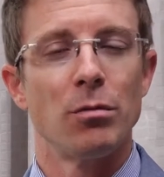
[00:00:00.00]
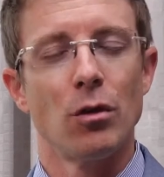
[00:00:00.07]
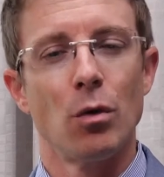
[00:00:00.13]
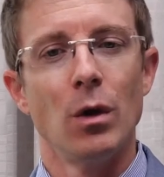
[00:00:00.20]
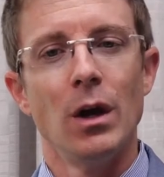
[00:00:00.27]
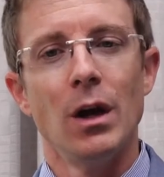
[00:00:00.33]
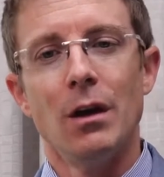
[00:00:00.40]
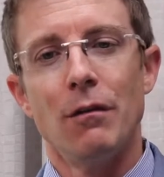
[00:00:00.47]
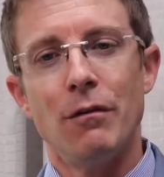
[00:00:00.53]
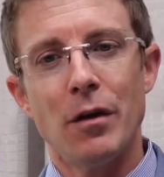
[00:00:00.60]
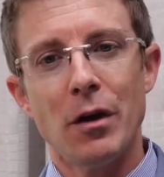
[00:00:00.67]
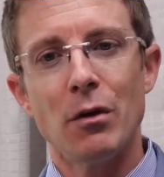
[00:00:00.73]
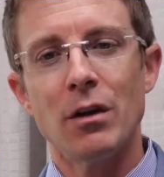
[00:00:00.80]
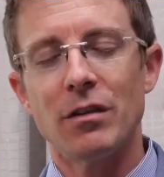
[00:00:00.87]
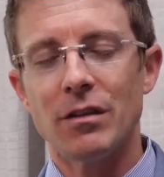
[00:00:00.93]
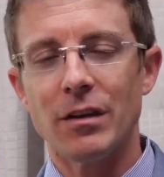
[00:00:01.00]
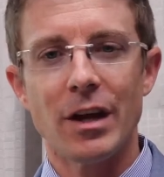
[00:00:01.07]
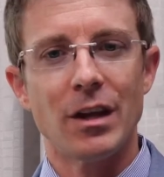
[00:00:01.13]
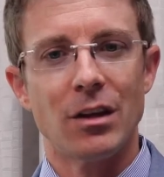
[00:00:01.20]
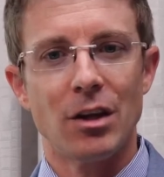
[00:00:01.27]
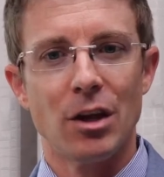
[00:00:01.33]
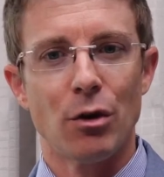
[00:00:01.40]
So very
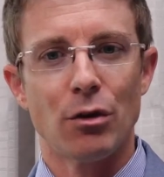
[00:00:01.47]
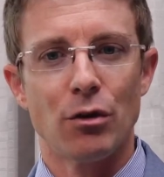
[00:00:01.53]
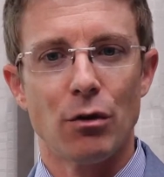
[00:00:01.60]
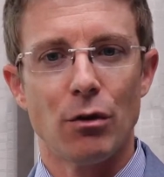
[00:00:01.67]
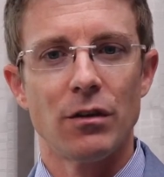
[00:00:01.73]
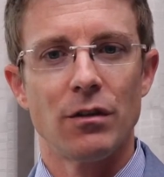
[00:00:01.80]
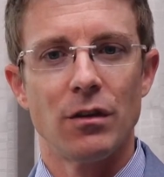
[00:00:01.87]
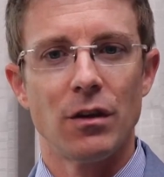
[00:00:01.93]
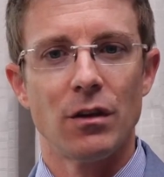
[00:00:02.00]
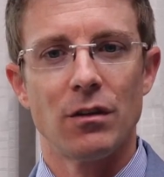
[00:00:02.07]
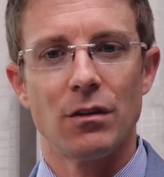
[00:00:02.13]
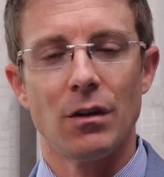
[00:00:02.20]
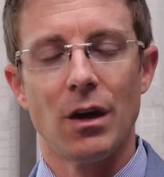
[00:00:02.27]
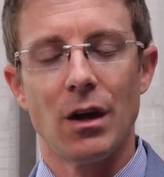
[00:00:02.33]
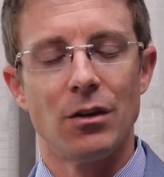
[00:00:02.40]
slight characteristics,